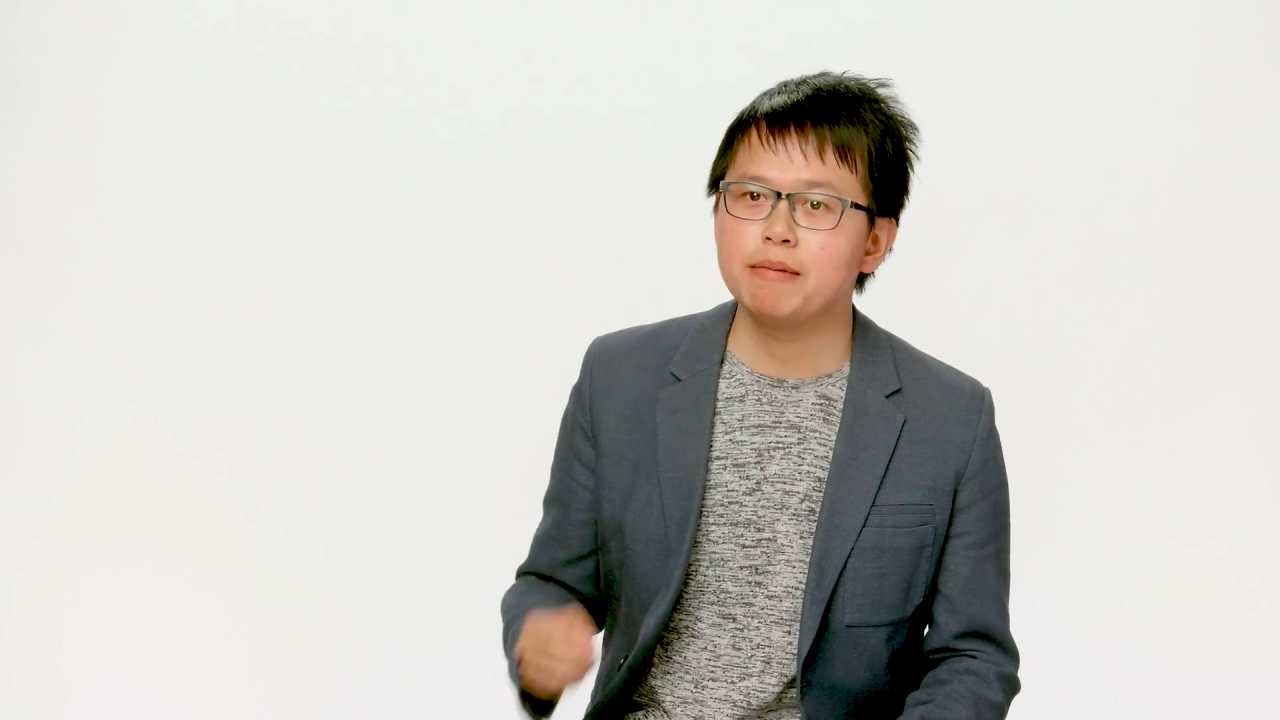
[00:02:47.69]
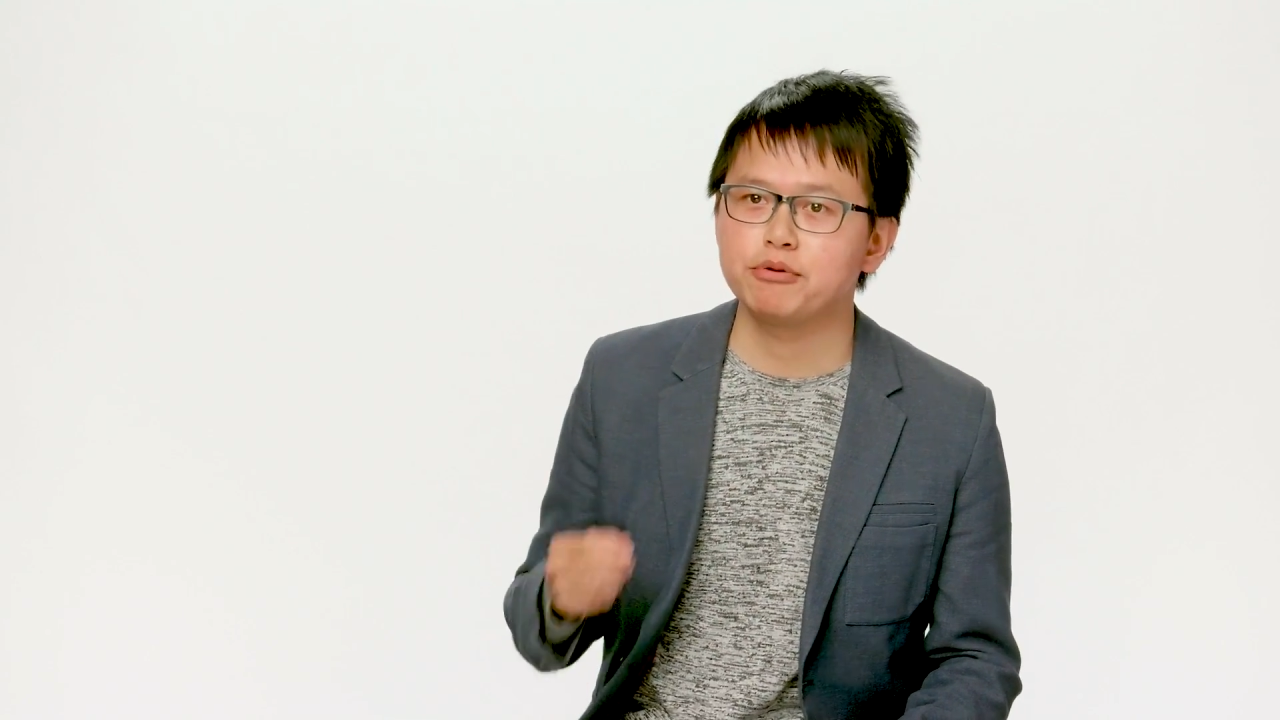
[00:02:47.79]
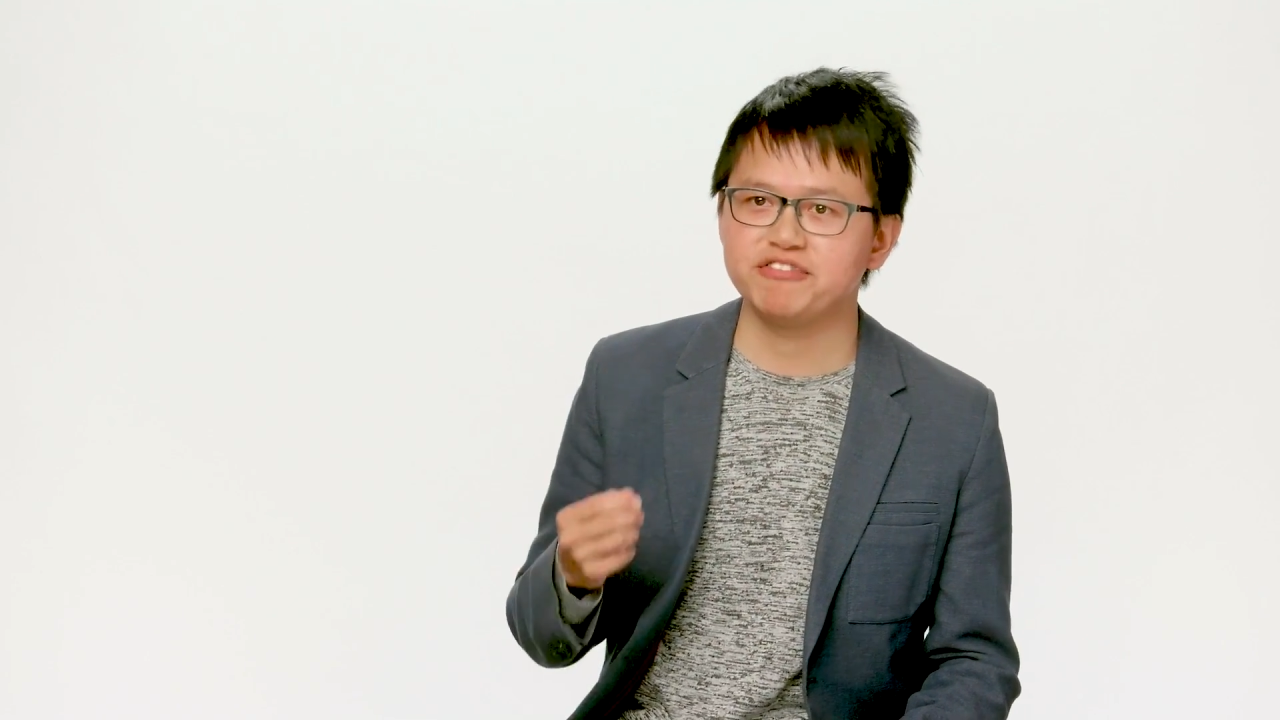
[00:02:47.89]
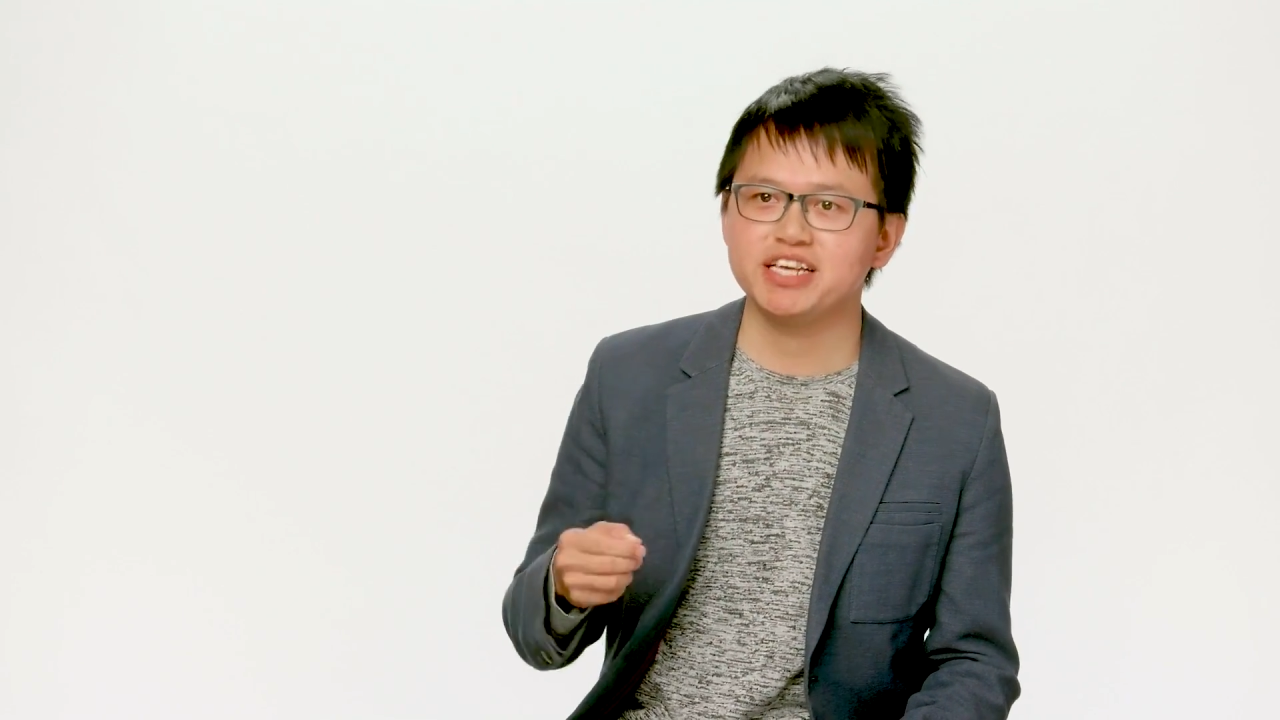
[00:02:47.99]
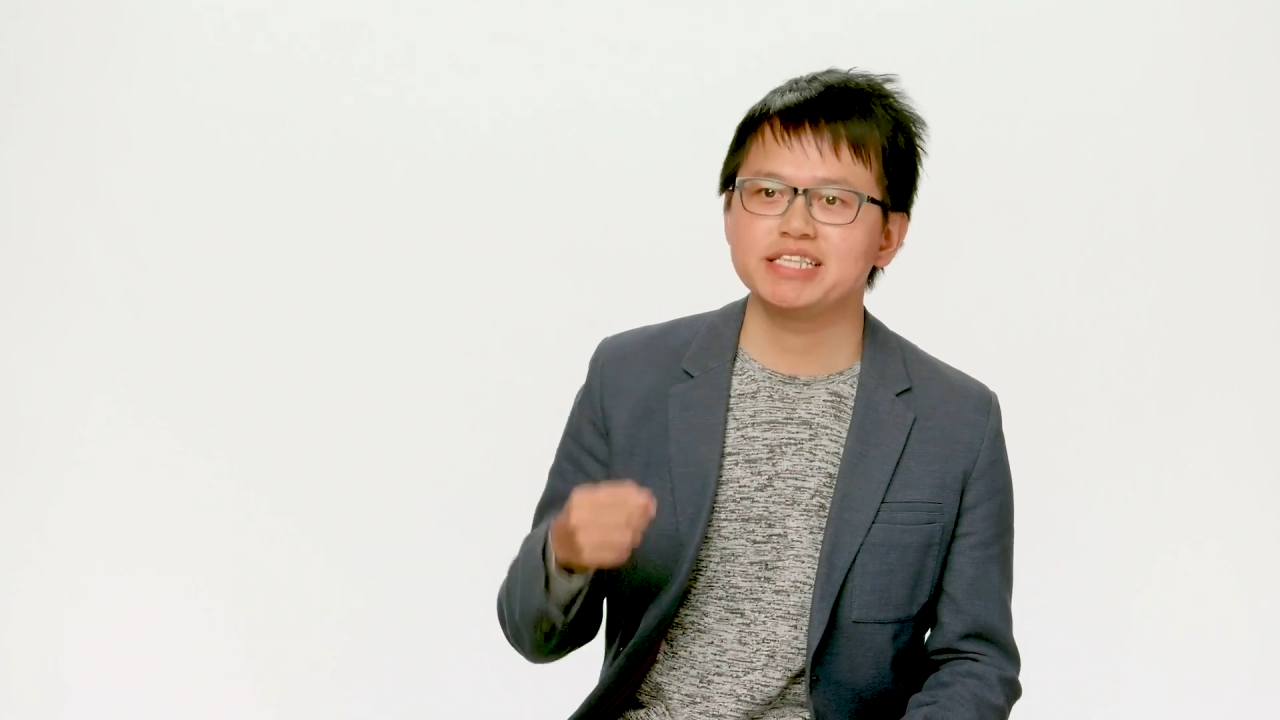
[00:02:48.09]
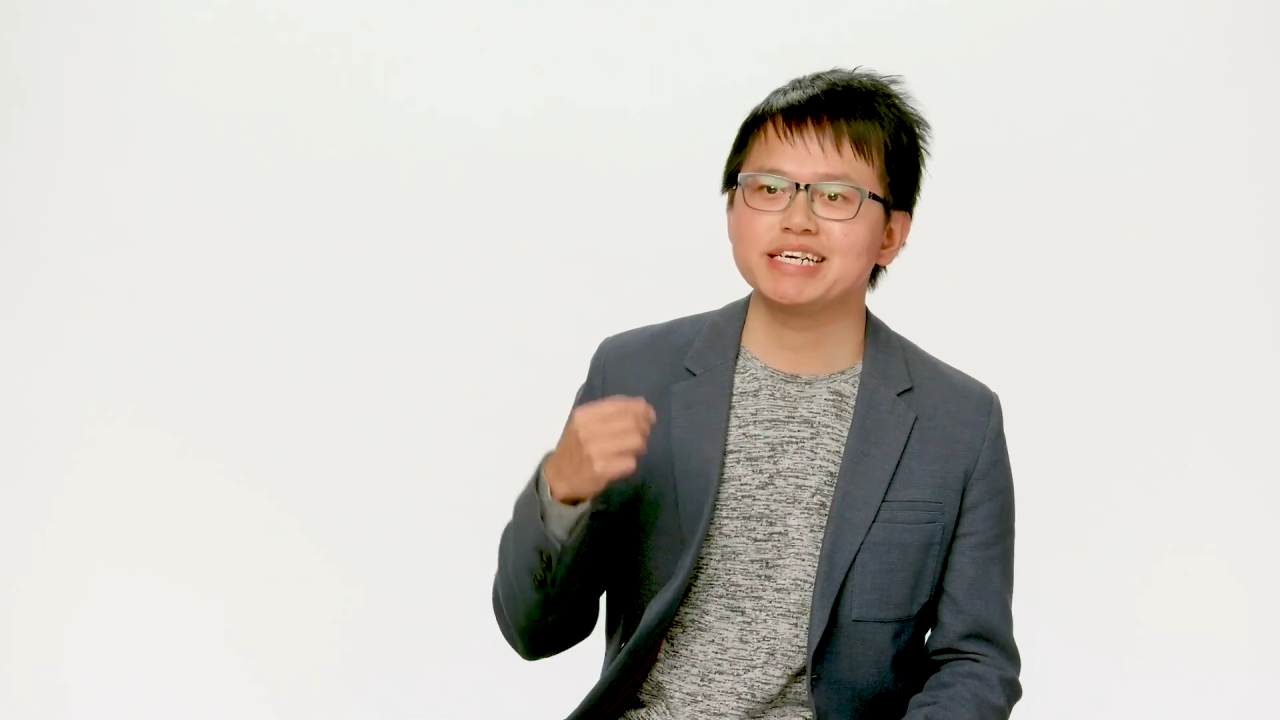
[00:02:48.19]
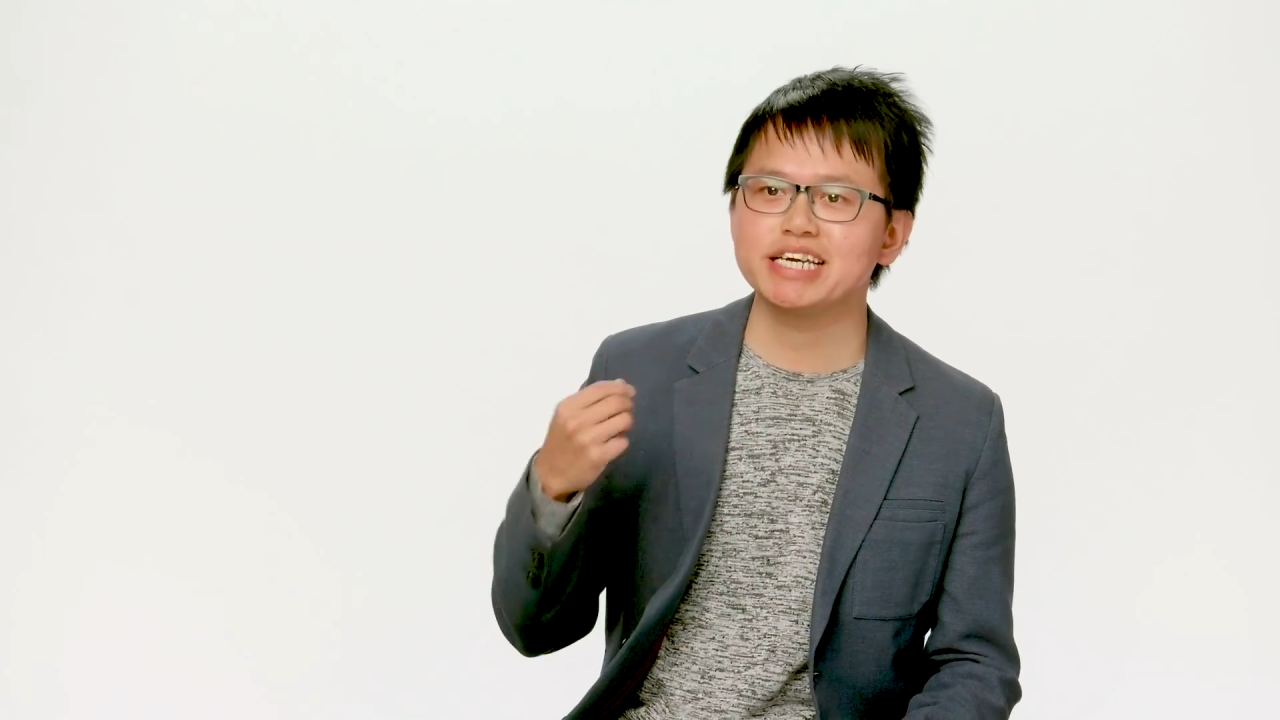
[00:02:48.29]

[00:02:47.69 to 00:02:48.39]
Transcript: preventing